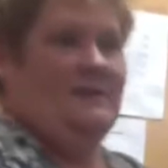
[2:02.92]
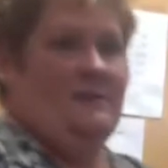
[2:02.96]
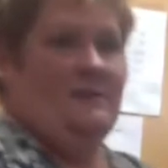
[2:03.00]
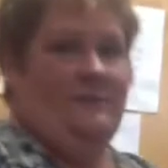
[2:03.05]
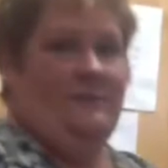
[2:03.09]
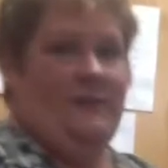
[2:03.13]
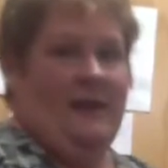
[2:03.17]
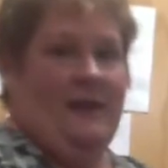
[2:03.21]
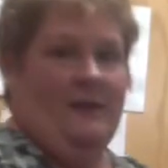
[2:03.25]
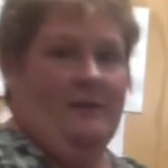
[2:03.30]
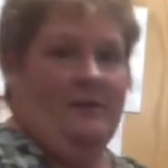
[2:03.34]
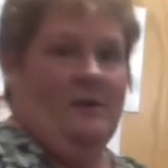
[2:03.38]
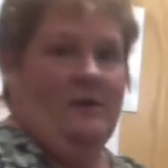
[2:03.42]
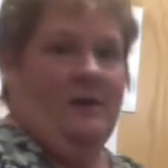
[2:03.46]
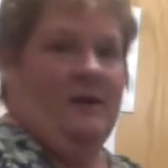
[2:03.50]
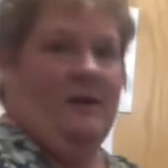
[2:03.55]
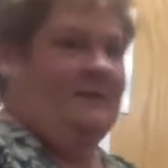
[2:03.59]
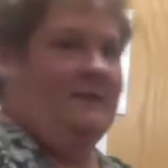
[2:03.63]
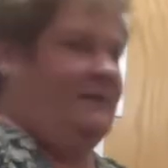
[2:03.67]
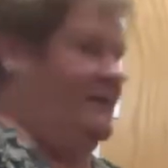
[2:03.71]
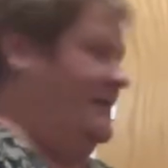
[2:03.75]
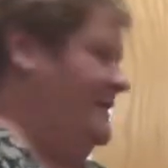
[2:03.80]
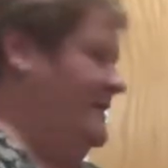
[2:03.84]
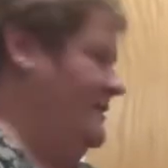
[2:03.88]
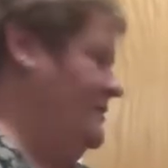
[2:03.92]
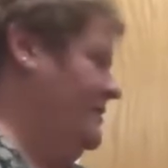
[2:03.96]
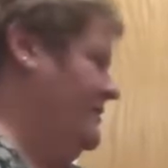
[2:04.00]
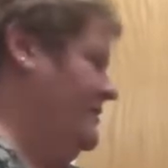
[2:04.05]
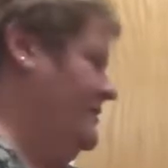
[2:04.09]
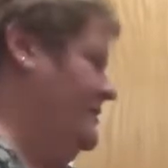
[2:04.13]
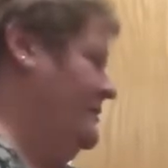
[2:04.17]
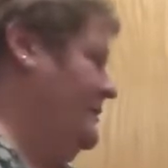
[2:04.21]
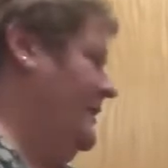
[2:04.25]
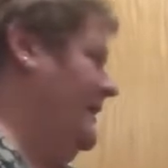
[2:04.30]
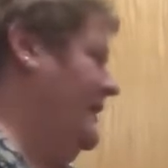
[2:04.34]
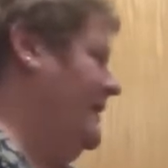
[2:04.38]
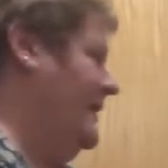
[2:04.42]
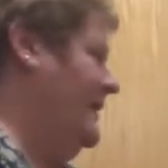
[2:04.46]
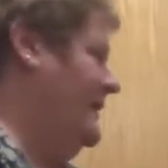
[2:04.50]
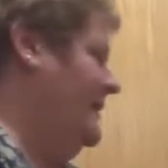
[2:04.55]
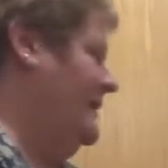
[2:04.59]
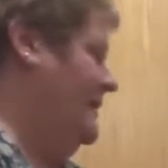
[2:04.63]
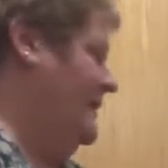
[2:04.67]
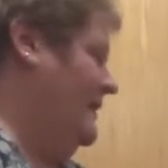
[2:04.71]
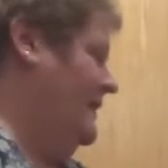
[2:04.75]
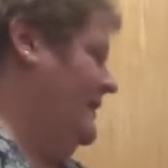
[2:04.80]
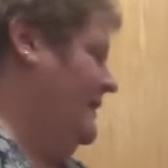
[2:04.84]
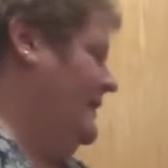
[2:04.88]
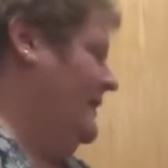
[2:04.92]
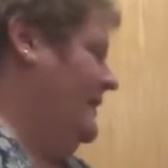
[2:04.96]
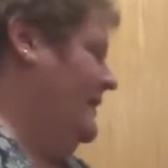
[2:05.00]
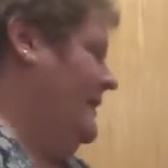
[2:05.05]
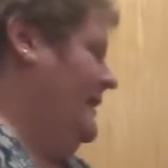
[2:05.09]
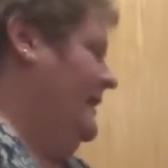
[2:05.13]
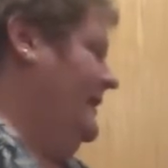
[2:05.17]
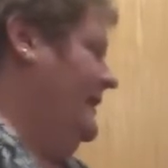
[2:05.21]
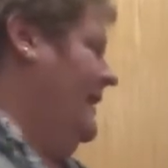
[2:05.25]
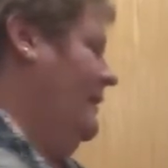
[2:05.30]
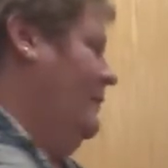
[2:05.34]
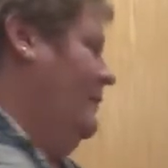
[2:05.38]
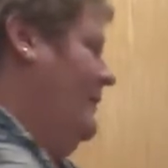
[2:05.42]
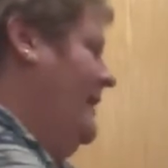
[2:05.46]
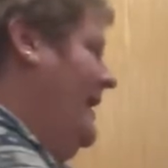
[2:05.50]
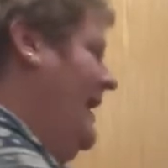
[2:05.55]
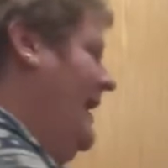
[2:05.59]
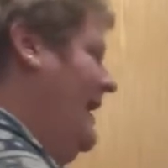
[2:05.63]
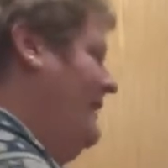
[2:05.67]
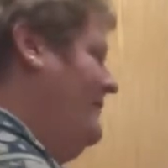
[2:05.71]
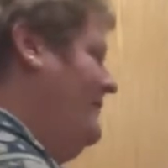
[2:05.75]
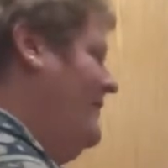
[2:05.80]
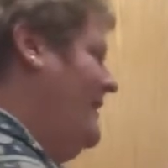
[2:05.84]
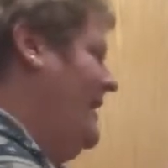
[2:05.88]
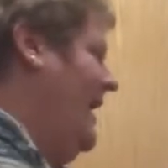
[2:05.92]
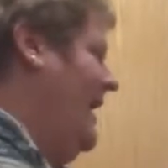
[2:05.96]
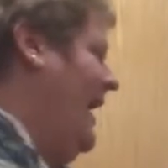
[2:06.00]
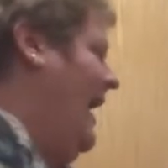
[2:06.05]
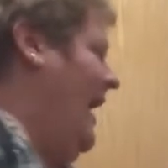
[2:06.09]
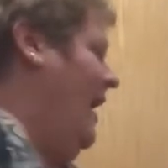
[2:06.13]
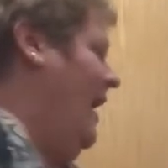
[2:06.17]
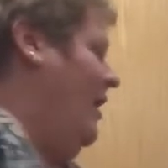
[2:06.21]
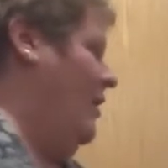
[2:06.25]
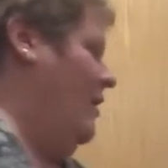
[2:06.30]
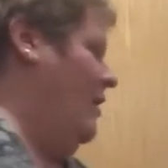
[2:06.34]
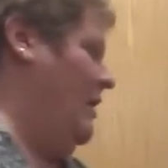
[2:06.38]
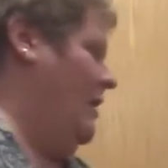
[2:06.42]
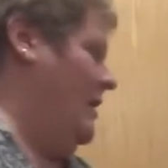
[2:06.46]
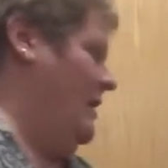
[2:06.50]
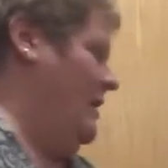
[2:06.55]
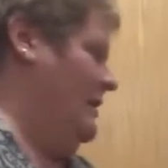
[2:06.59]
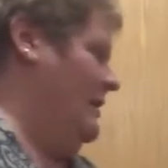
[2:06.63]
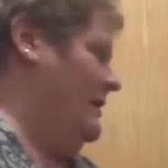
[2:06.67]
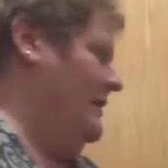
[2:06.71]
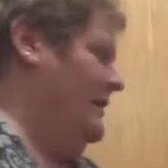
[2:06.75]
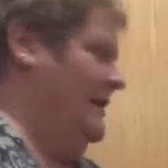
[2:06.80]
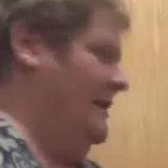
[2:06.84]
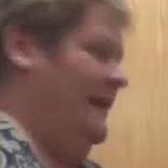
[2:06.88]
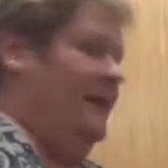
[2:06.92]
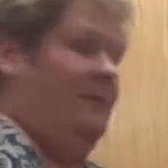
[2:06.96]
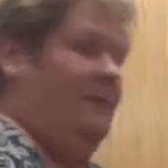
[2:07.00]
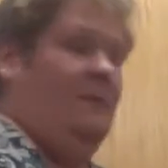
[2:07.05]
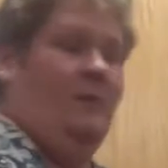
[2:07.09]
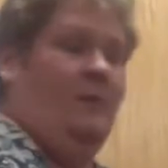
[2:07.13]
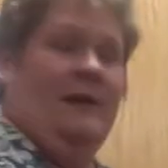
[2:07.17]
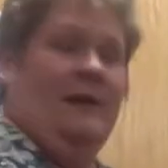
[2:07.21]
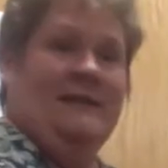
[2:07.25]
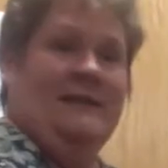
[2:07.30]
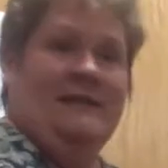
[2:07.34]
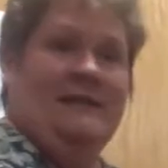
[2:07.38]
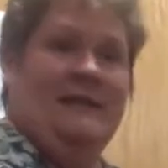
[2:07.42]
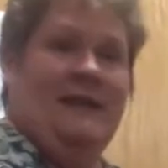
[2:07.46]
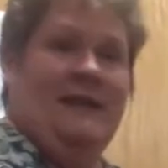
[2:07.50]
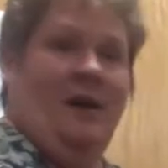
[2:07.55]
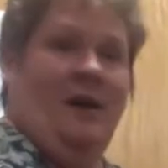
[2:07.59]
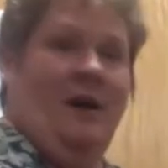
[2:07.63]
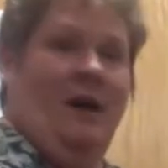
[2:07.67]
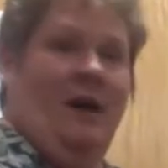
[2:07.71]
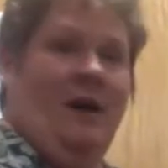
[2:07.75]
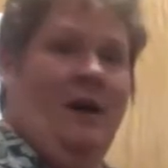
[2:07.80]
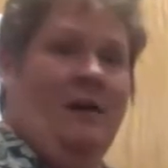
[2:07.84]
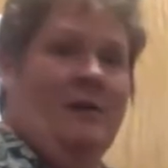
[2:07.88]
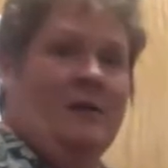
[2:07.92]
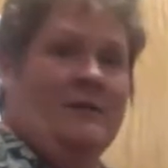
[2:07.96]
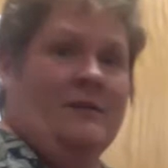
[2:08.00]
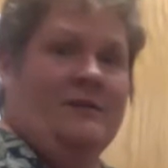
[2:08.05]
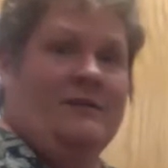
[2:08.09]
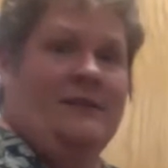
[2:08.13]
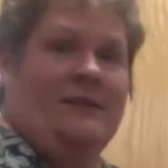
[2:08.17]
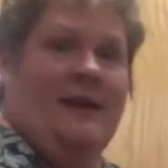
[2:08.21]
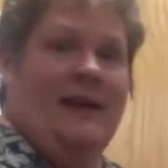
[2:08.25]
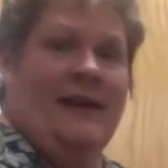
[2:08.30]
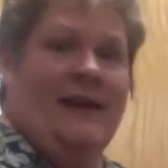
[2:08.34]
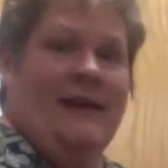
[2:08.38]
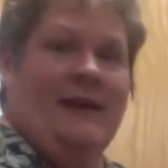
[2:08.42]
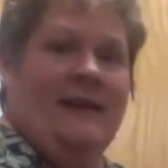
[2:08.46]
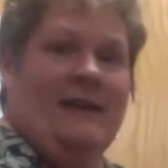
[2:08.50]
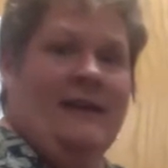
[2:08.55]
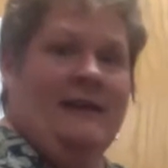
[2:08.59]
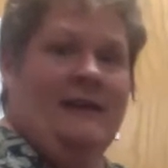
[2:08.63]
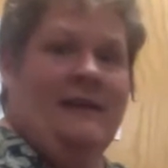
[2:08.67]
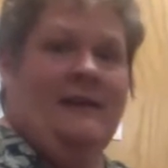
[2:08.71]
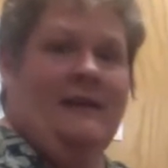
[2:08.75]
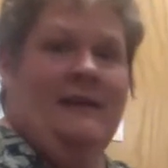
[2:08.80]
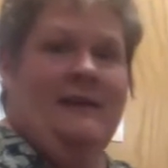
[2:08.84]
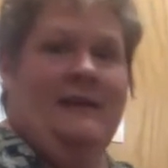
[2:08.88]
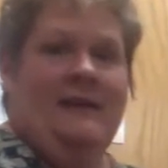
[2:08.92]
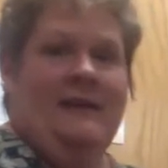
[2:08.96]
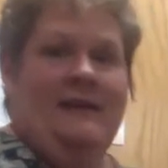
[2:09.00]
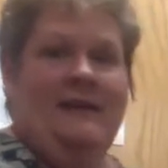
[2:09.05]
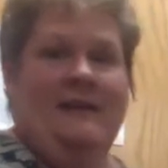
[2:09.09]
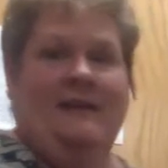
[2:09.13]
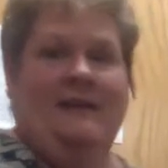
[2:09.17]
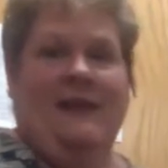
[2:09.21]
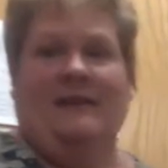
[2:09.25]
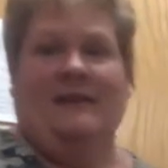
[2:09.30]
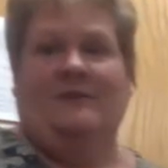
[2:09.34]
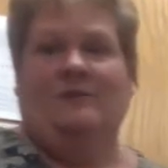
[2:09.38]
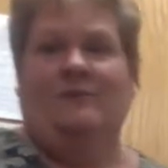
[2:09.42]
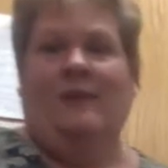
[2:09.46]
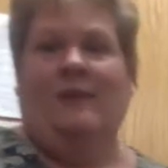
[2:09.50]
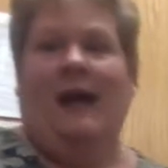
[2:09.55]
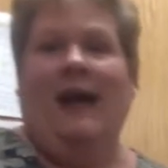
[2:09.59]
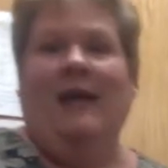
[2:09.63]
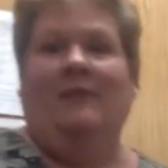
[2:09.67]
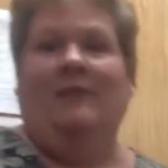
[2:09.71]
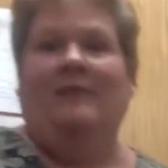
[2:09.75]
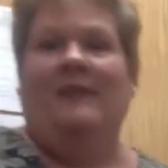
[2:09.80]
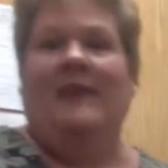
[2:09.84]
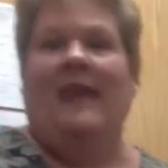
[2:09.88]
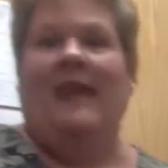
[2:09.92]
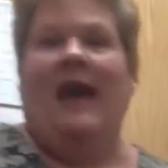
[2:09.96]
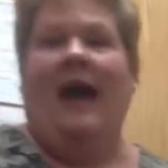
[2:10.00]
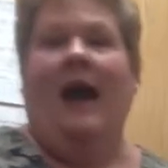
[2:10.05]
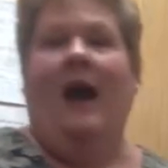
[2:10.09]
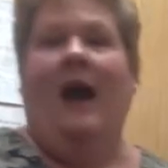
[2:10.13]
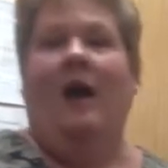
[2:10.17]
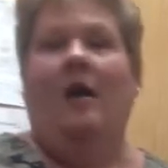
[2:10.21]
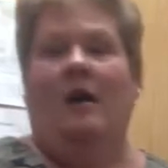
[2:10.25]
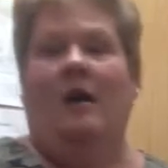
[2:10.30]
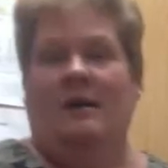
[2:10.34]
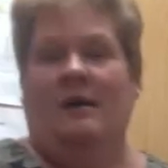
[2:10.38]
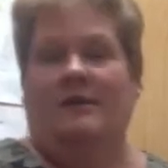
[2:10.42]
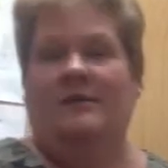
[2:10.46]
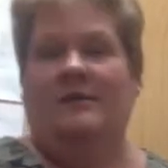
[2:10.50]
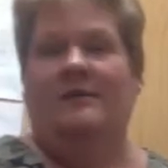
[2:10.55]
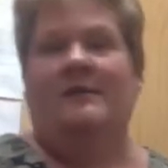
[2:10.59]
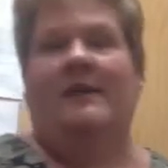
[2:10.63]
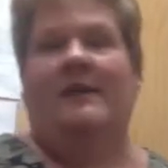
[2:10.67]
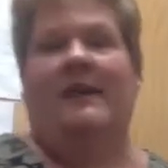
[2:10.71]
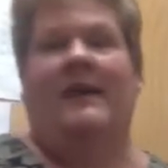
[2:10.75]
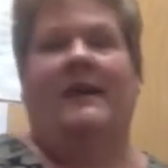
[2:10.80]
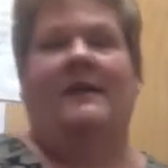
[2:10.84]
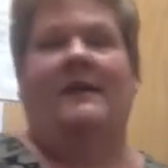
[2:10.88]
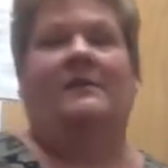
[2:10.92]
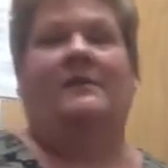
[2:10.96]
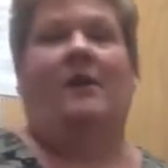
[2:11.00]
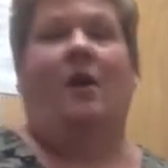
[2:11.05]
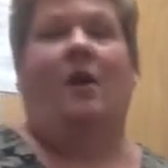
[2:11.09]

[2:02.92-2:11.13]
final consonant in just a minute. Now we have the IR. And what does the IR say? That's right. The IR says